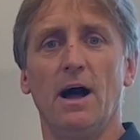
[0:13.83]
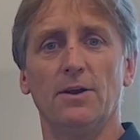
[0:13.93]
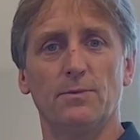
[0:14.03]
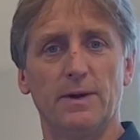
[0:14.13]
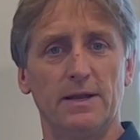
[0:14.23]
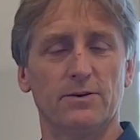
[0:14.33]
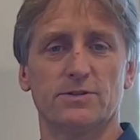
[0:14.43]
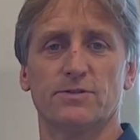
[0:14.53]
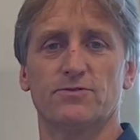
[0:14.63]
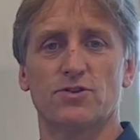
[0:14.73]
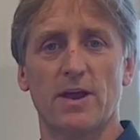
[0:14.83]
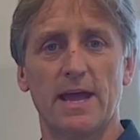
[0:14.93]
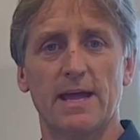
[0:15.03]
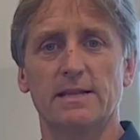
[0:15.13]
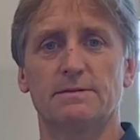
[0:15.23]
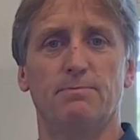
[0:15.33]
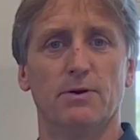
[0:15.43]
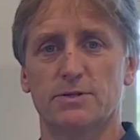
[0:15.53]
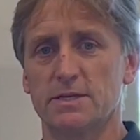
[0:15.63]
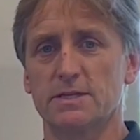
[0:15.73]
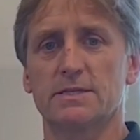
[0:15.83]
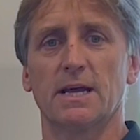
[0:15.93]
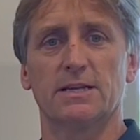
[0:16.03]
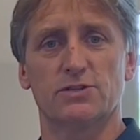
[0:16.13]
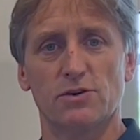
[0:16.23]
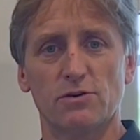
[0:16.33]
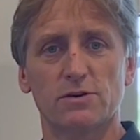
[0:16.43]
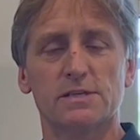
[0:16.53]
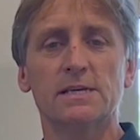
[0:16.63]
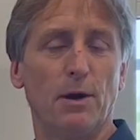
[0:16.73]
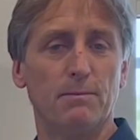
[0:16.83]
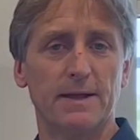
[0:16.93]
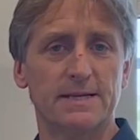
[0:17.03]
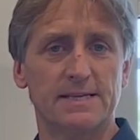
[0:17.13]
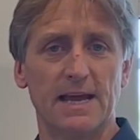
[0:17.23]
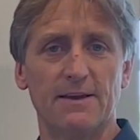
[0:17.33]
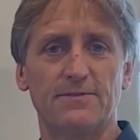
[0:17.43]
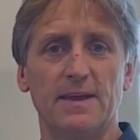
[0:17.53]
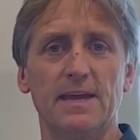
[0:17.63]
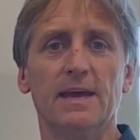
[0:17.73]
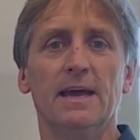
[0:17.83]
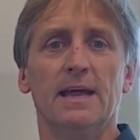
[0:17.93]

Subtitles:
on the windows of trains, buses and trucks, public safety,